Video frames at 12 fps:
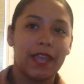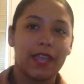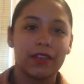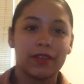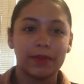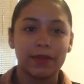
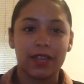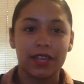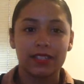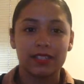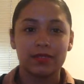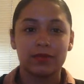hope you
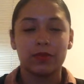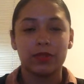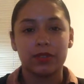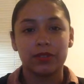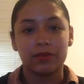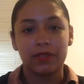guys
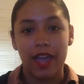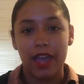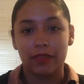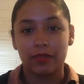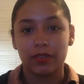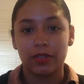will
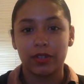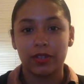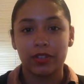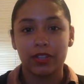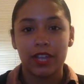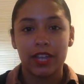have
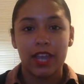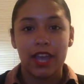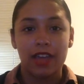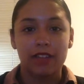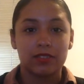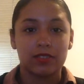learned
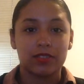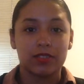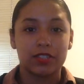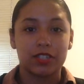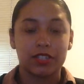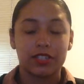how to do a
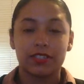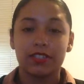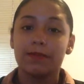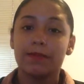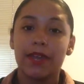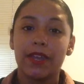
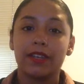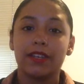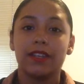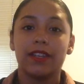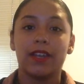JROTC bun.